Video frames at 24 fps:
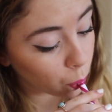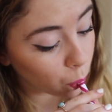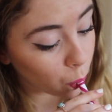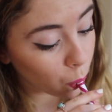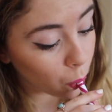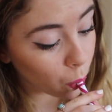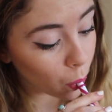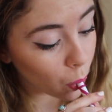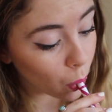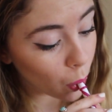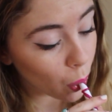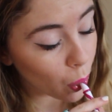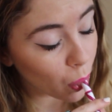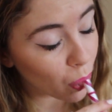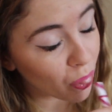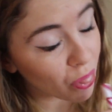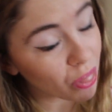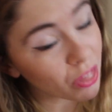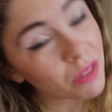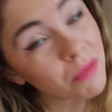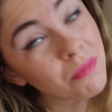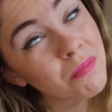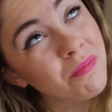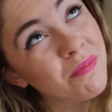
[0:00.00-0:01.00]
And once you
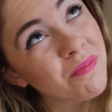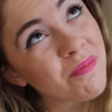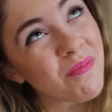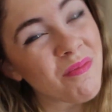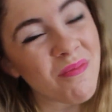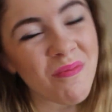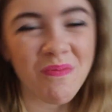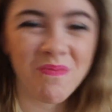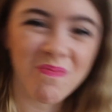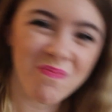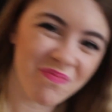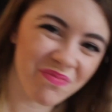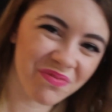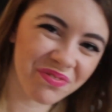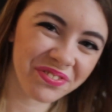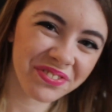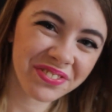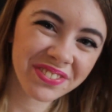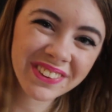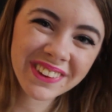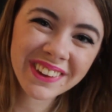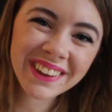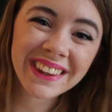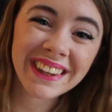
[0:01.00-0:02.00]
get past the
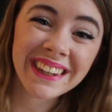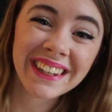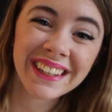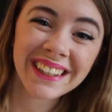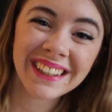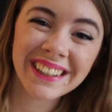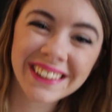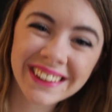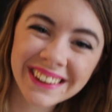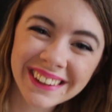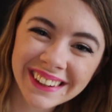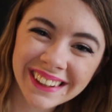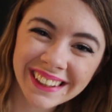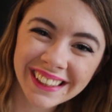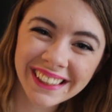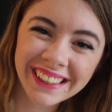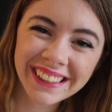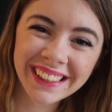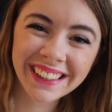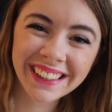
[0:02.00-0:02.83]
drilling part of the mason jar,